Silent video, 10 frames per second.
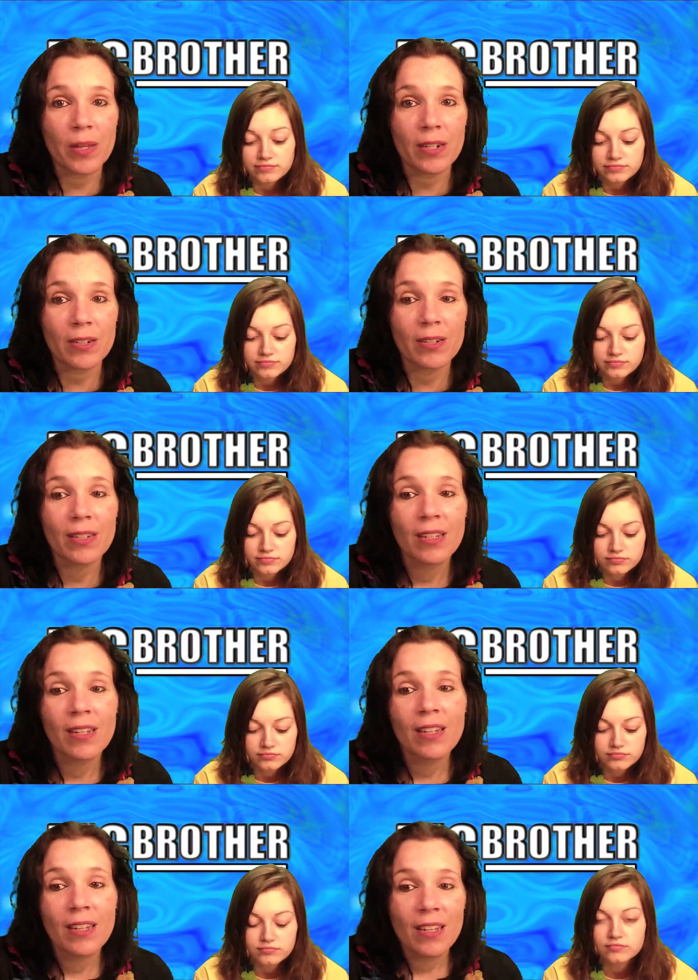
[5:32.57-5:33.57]
Speaker 1: bitter.
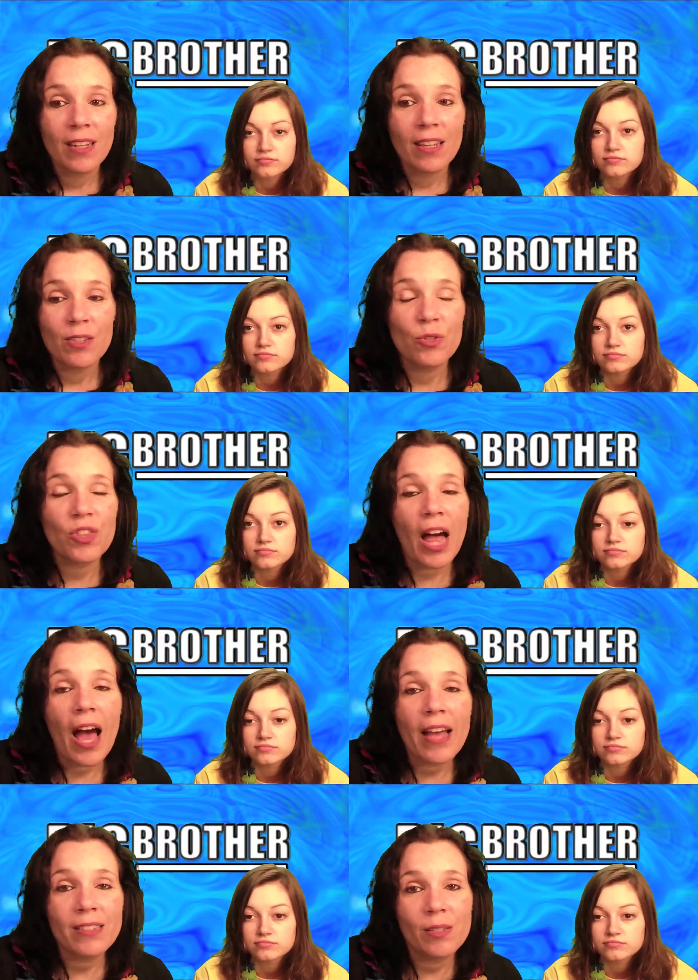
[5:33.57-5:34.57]
You
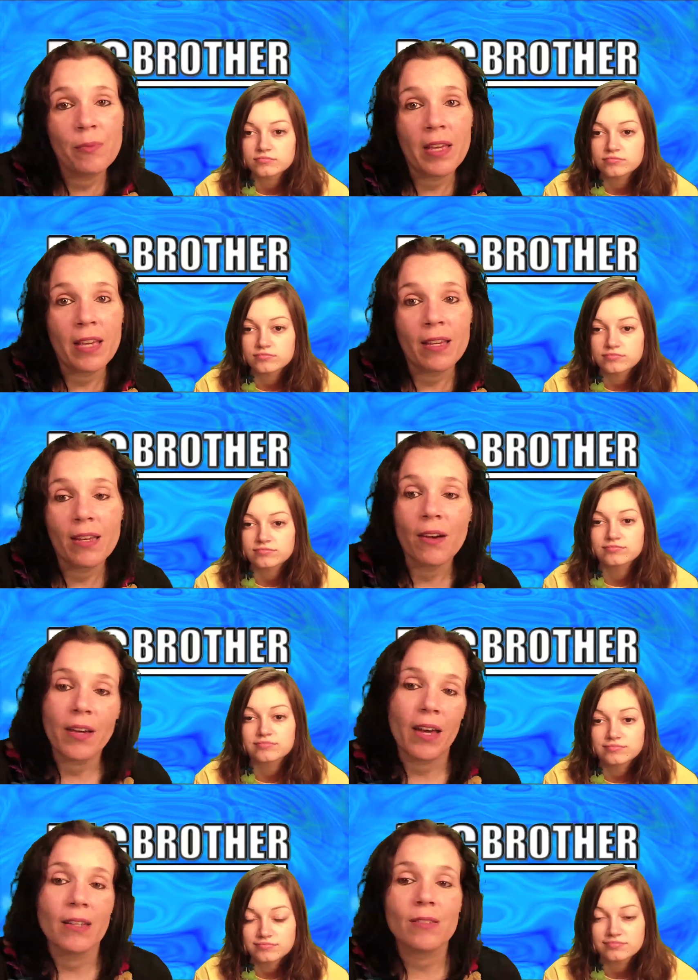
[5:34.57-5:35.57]
lied to me.
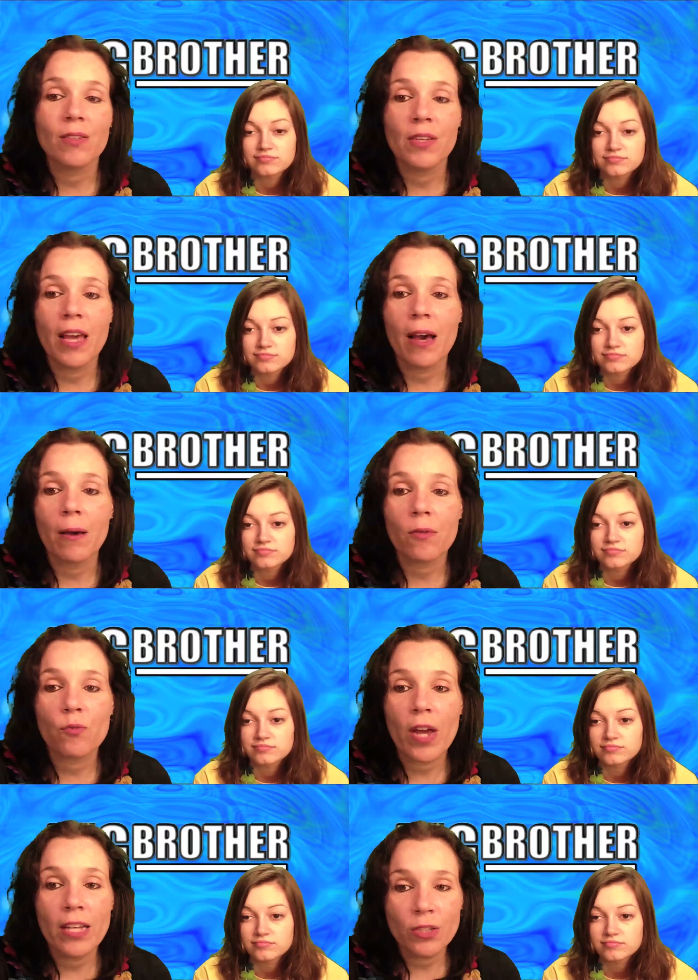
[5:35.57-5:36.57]
Okay, so yeah,
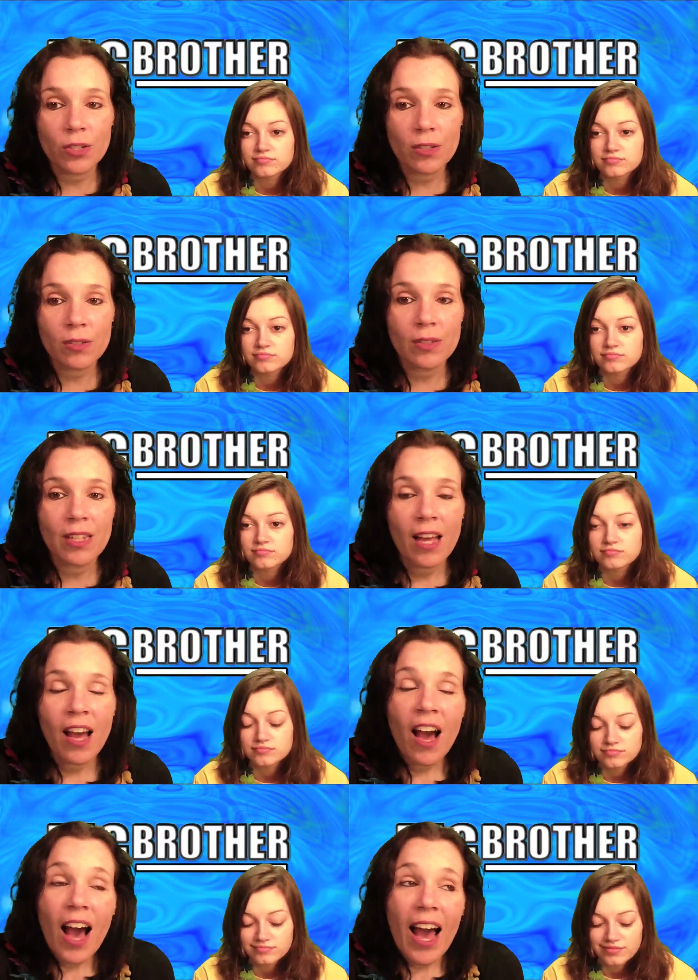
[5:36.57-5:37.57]
Rachel,
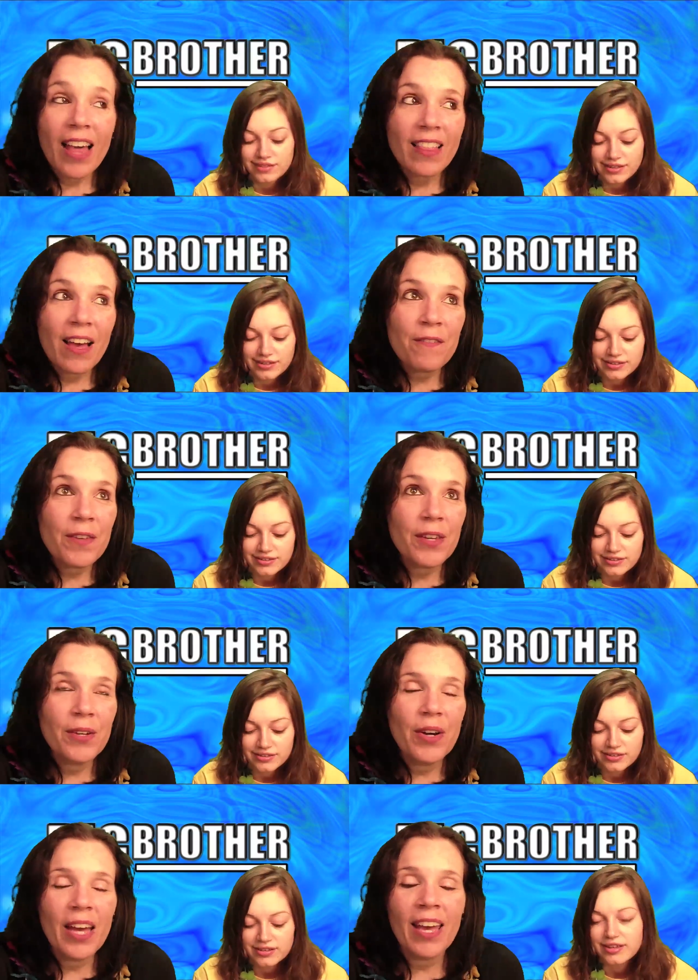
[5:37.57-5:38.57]
I love
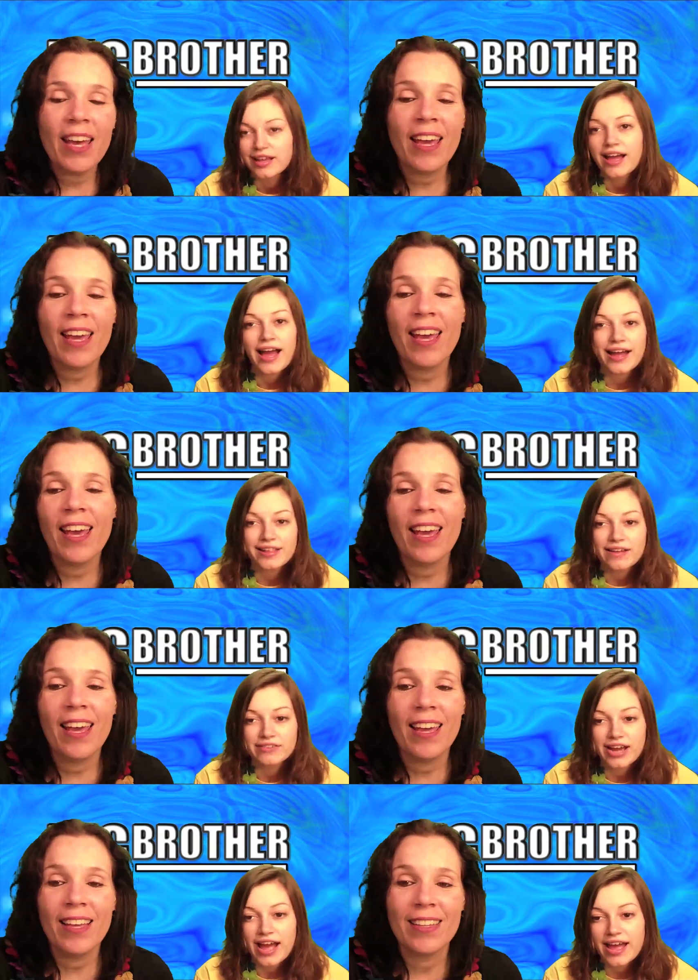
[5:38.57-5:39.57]
you.
Speaker 2: I
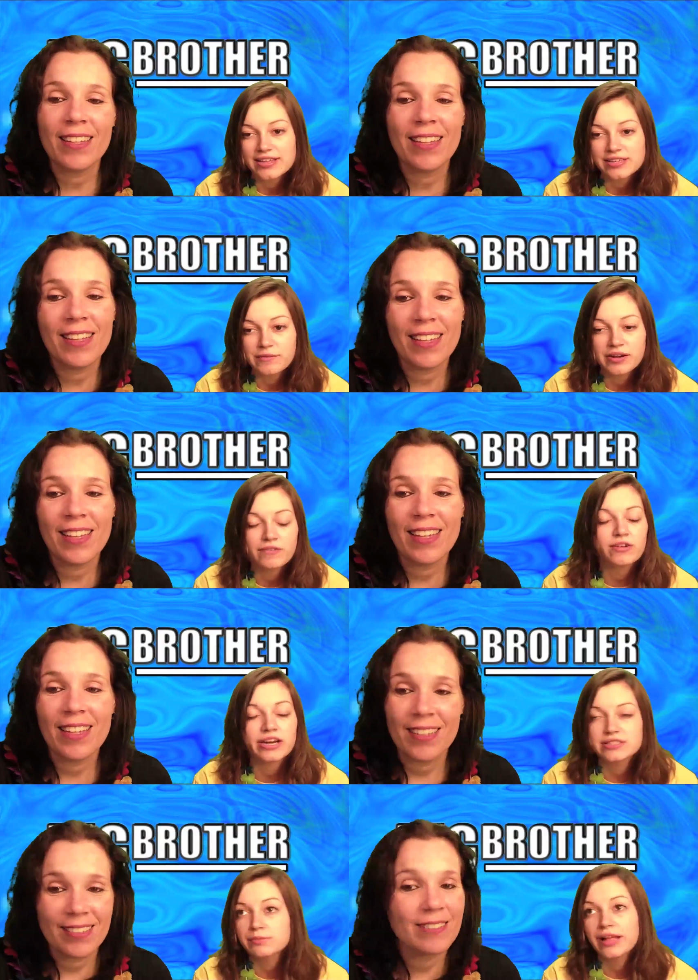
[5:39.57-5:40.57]
love you guys. I wouldn't have
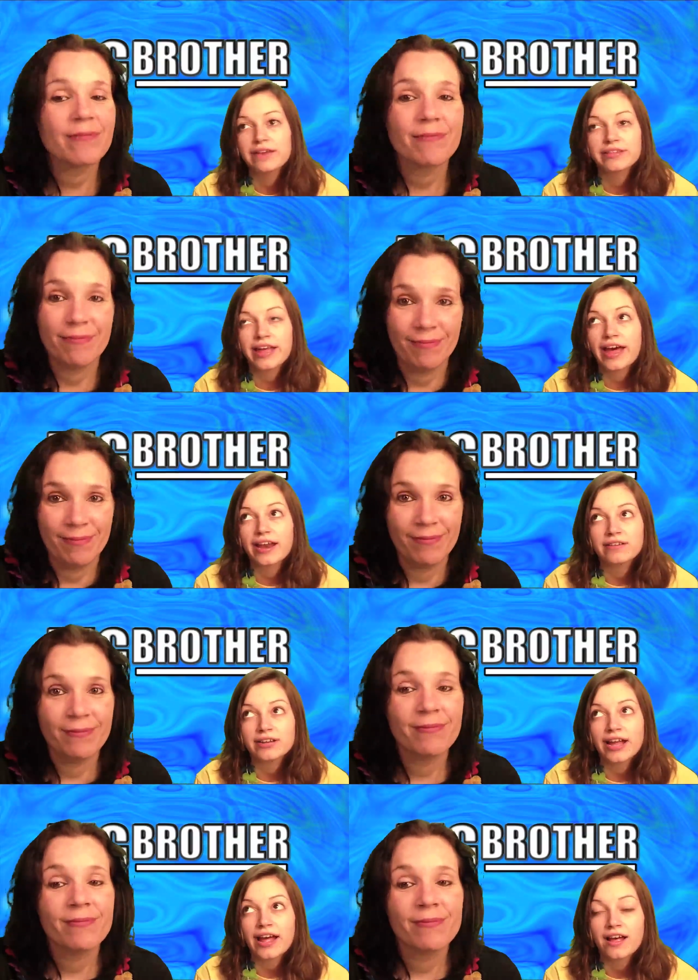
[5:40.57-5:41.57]
wanted to play with
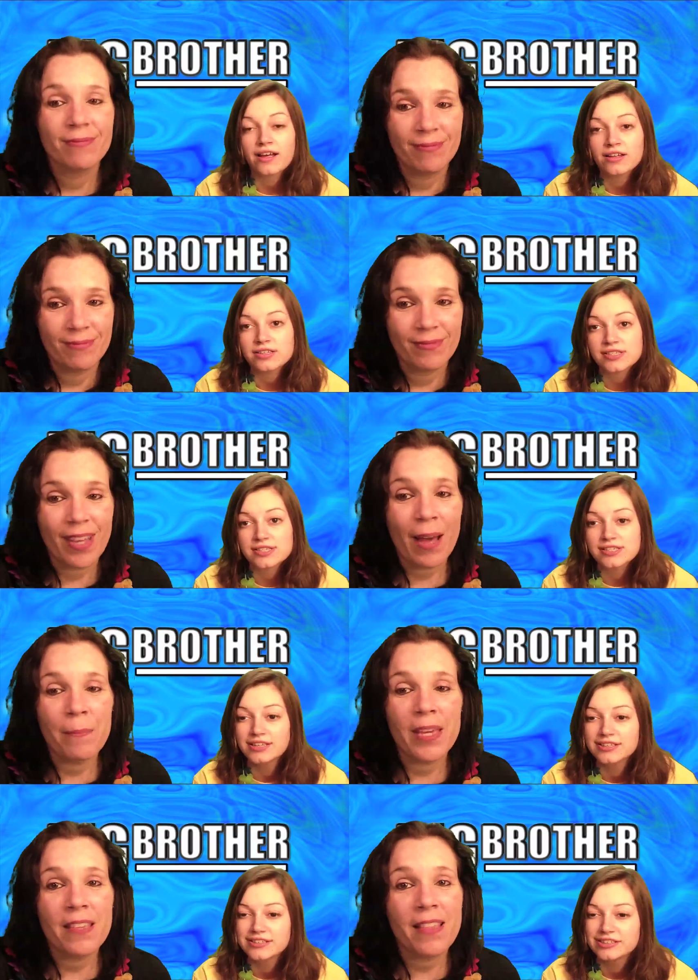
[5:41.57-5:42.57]
anyone else. I
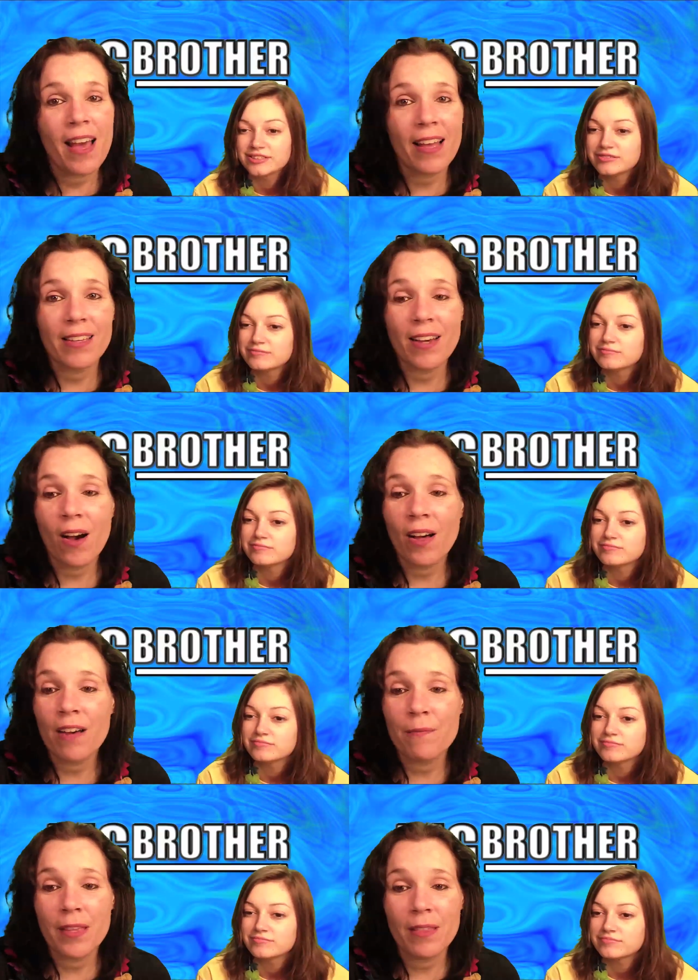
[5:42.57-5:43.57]
mean that. Y'all
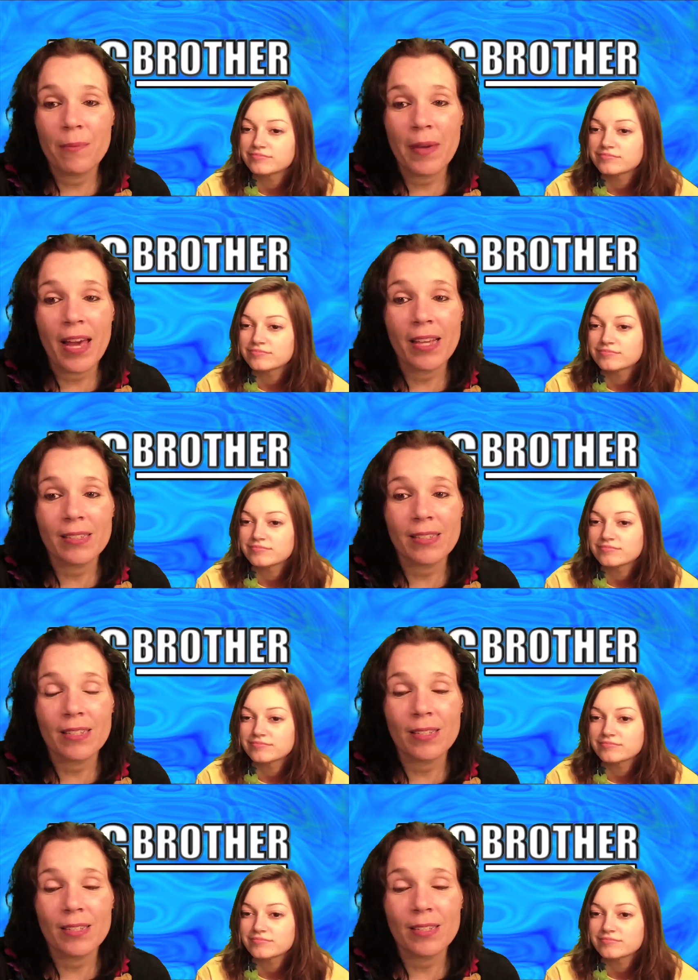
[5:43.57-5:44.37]
have been the best.